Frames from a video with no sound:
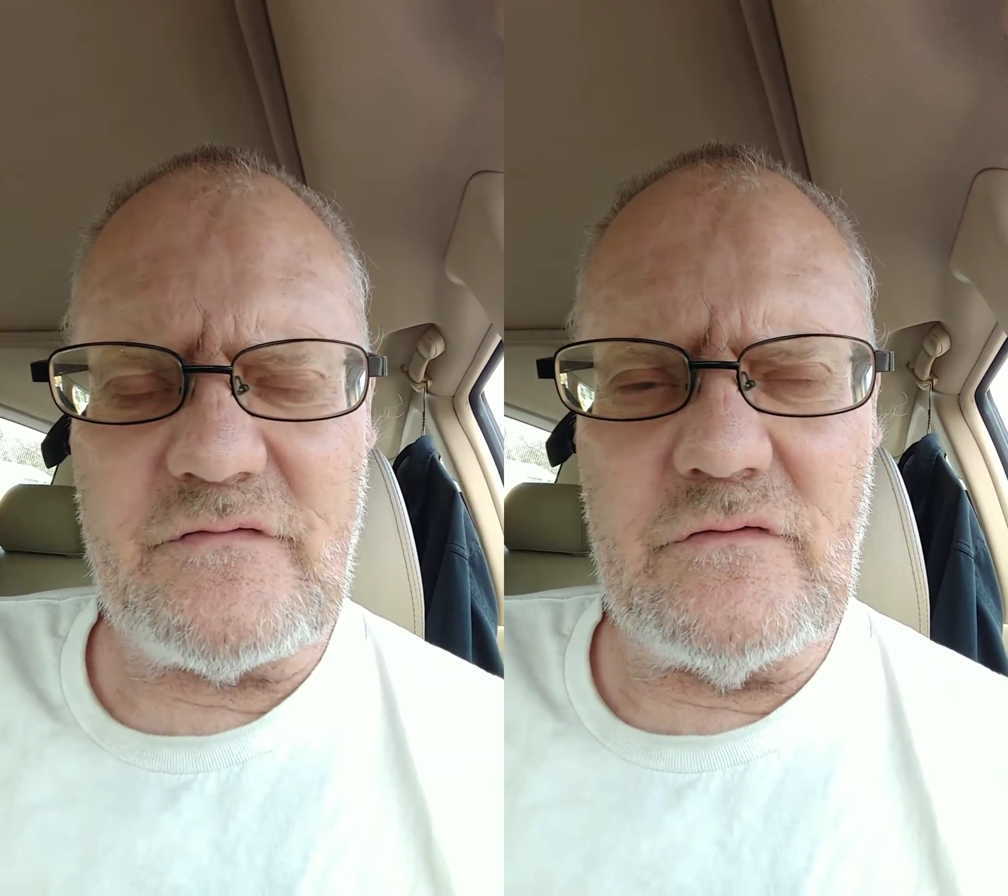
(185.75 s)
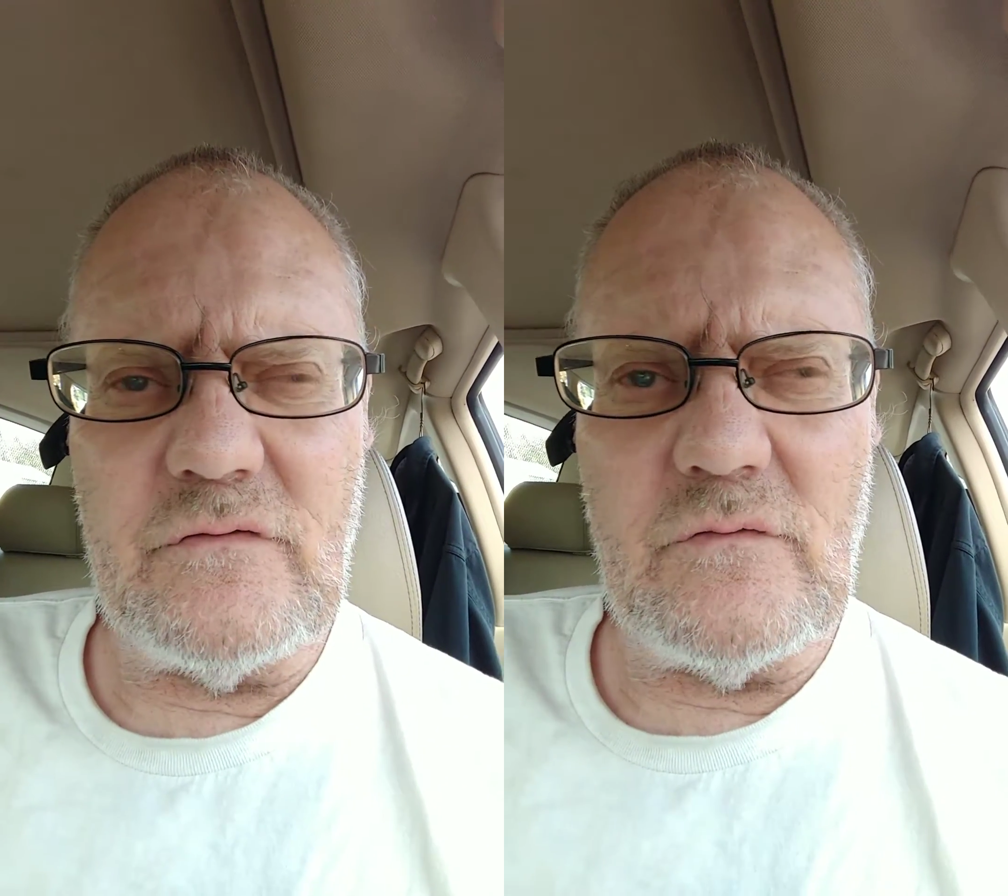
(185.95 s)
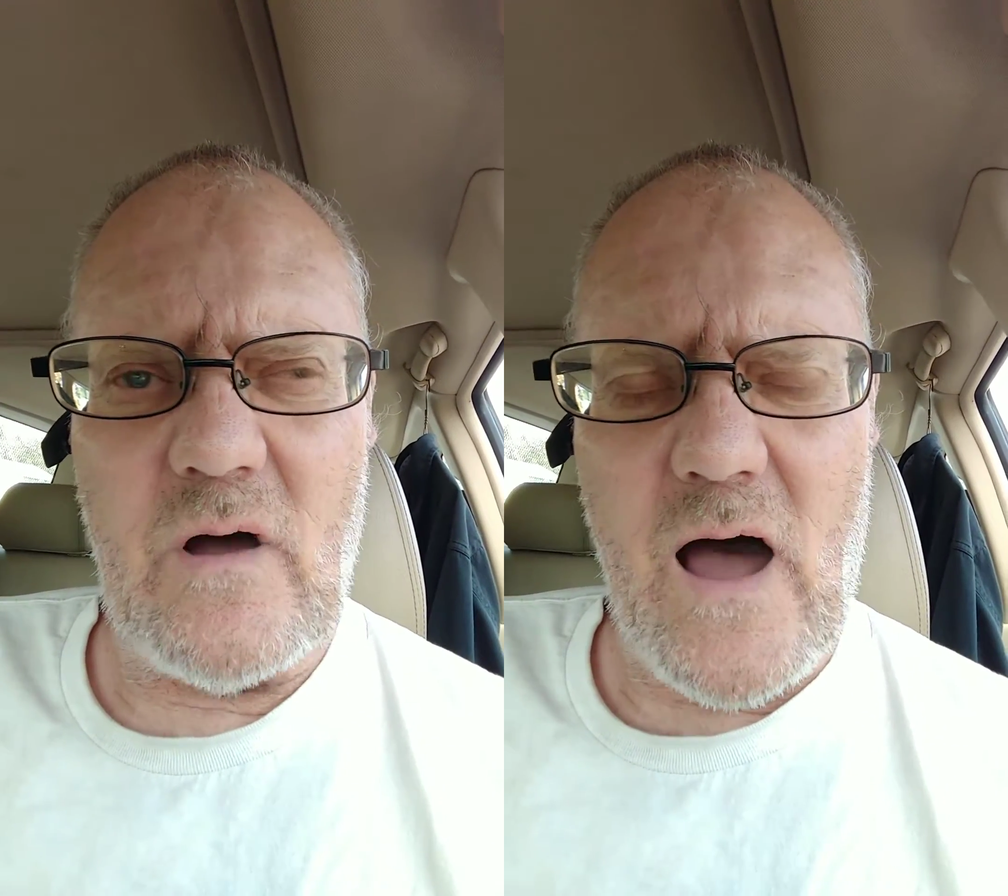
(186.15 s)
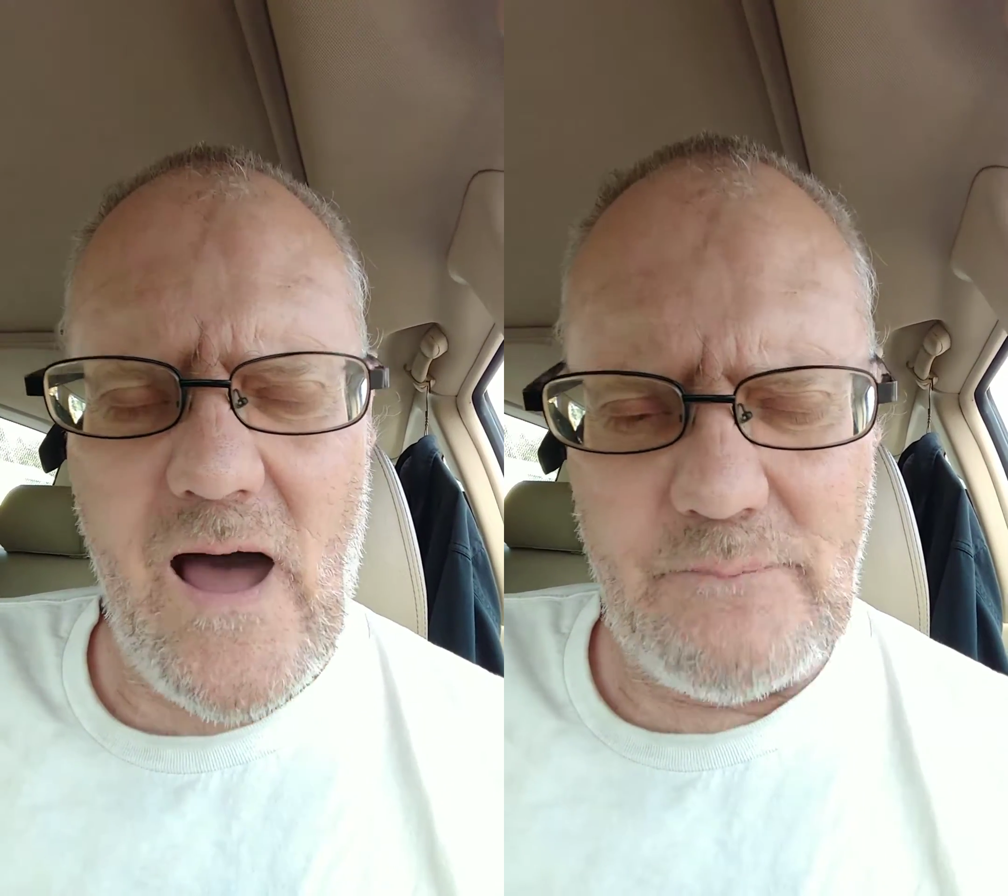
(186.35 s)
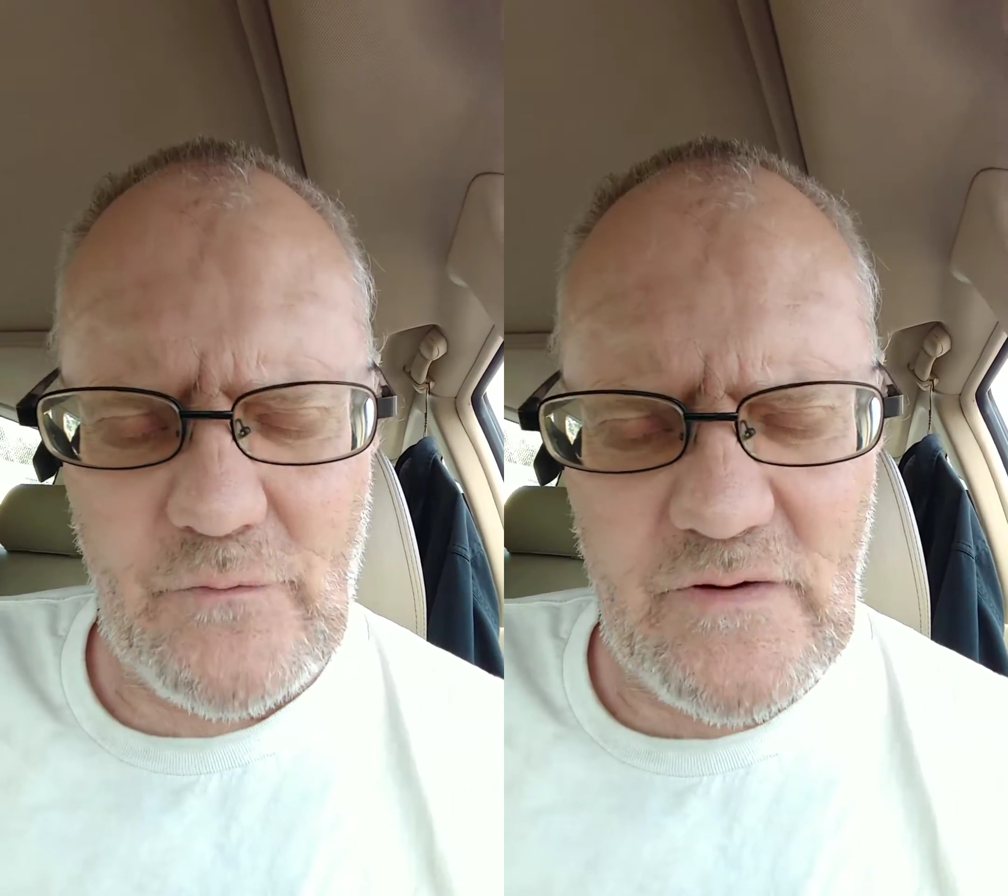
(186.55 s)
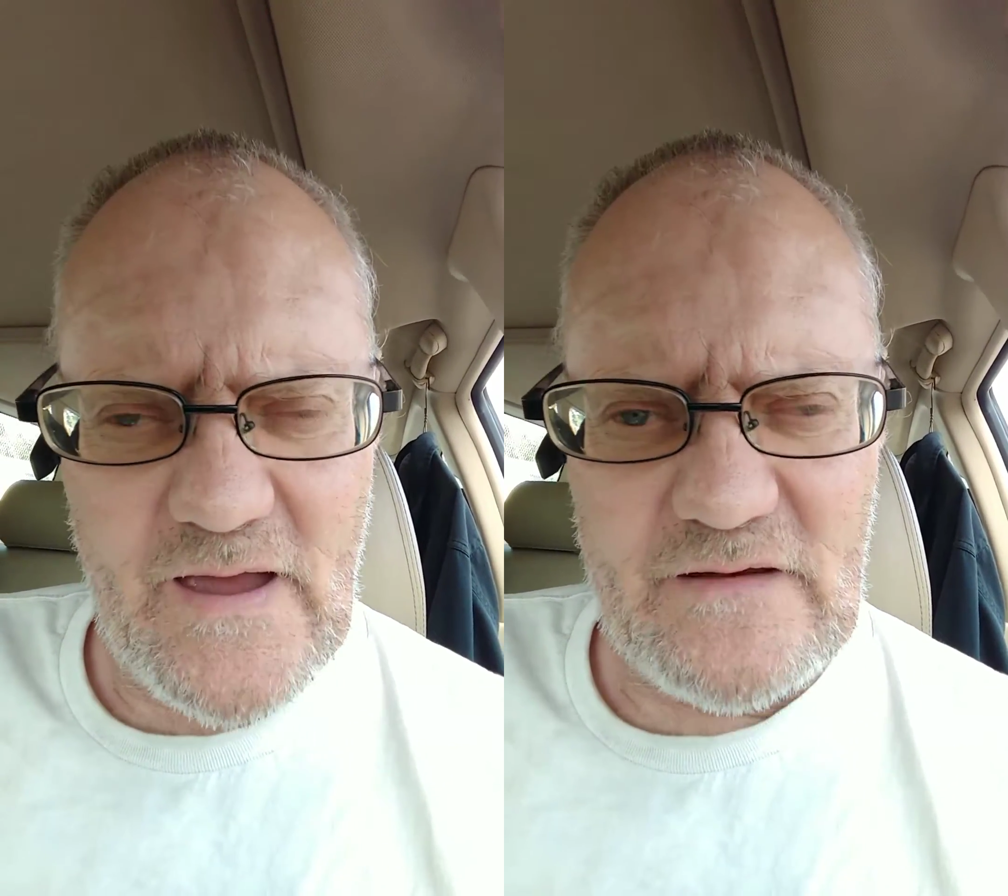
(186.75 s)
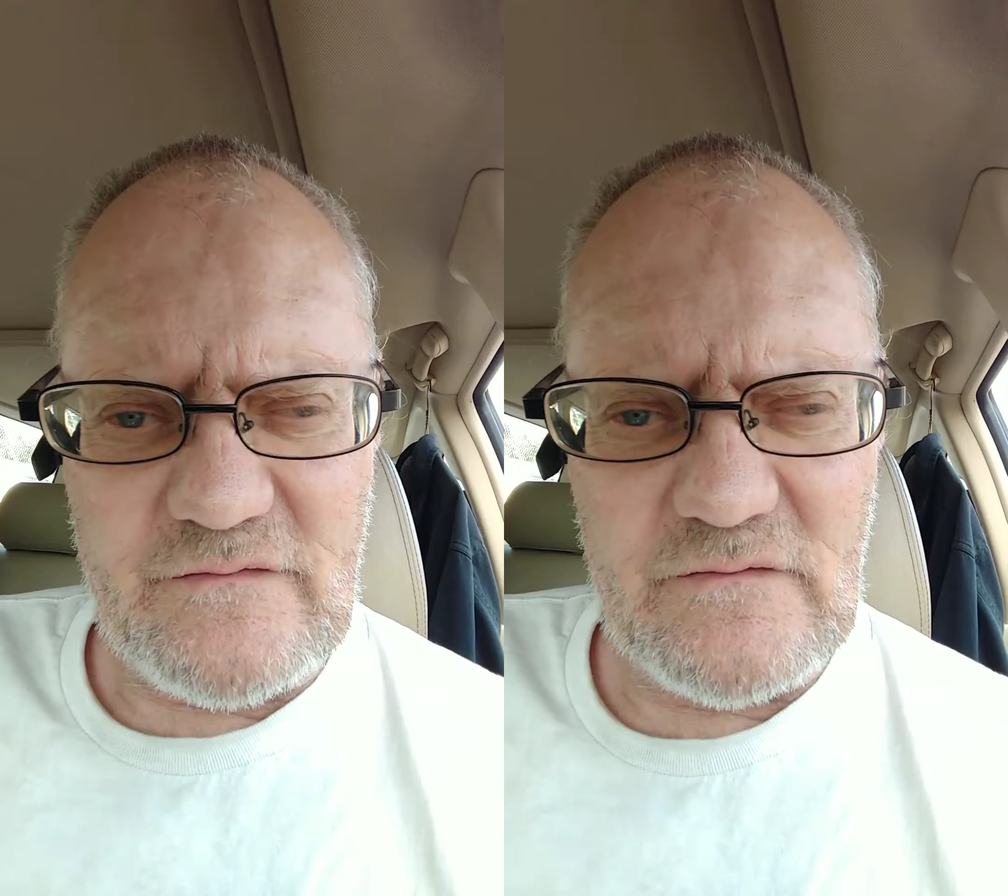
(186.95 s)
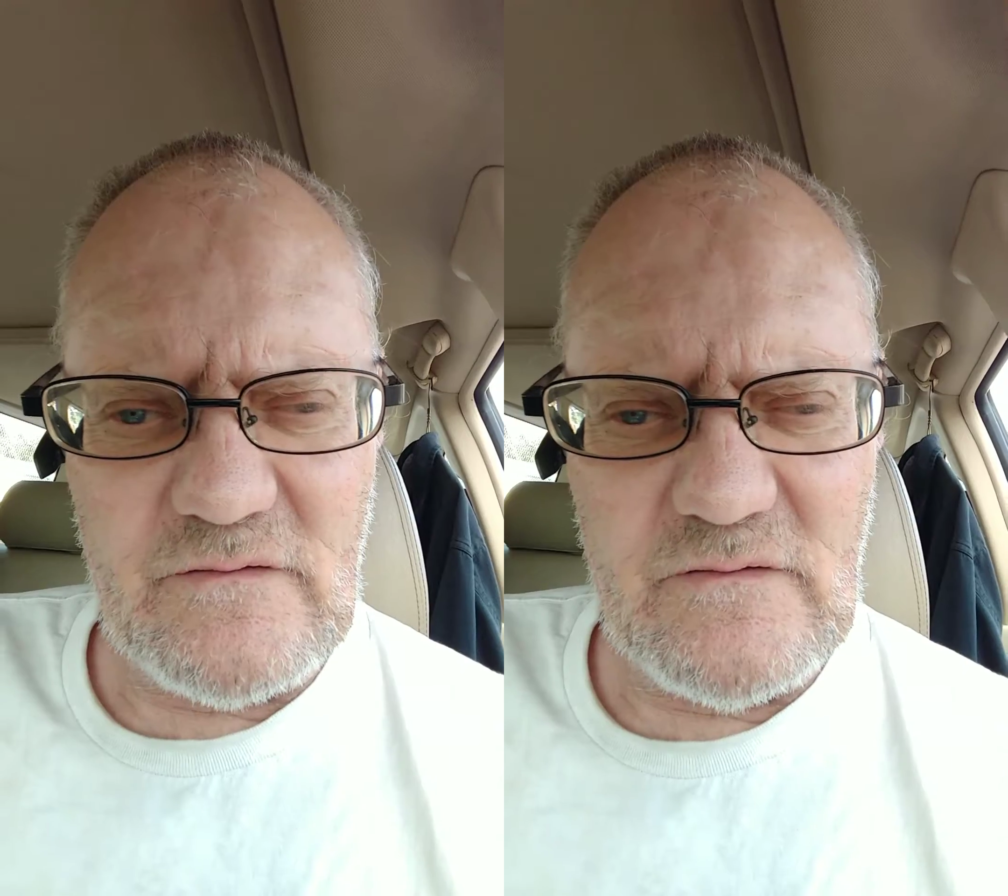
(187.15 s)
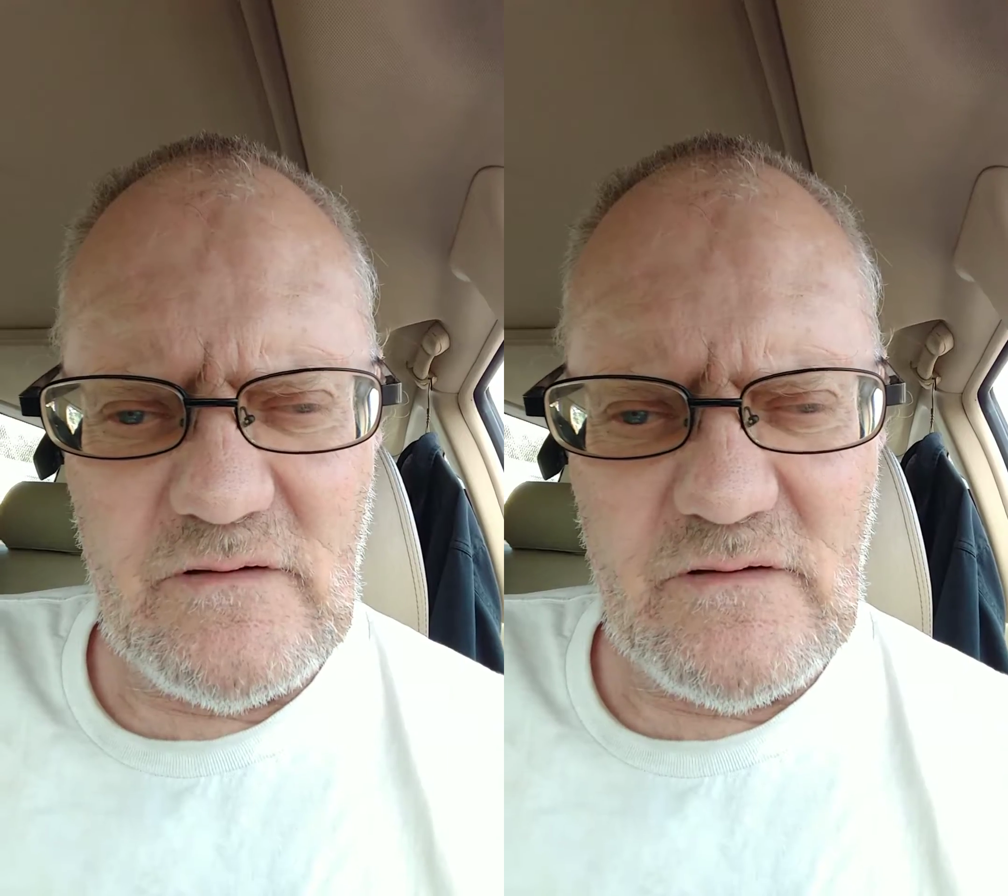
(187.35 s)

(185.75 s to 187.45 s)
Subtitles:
to operate,